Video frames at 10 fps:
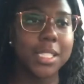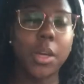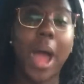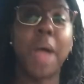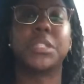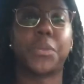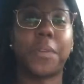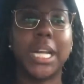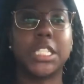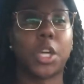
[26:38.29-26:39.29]
So I was
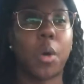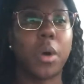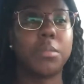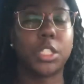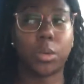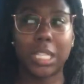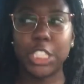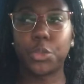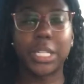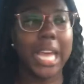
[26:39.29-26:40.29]
afraid to go up. So
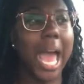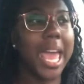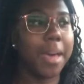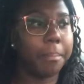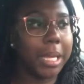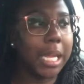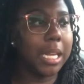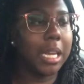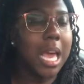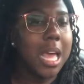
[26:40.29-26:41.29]
literally, I have
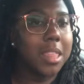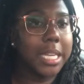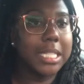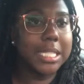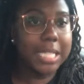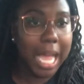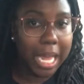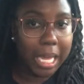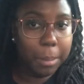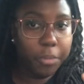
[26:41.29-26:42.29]
been the
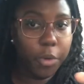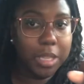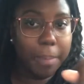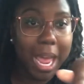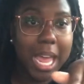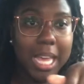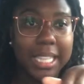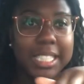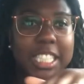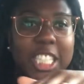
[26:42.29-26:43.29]
same for the
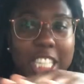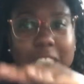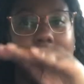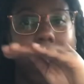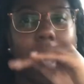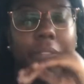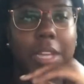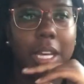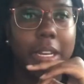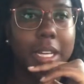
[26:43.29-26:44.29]
past six and a half
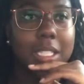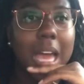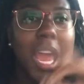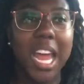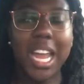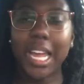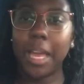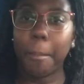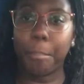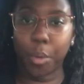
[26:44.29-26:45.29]
years, and it
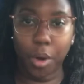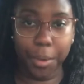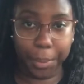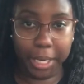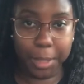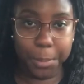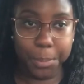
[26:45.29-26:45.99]
get boring.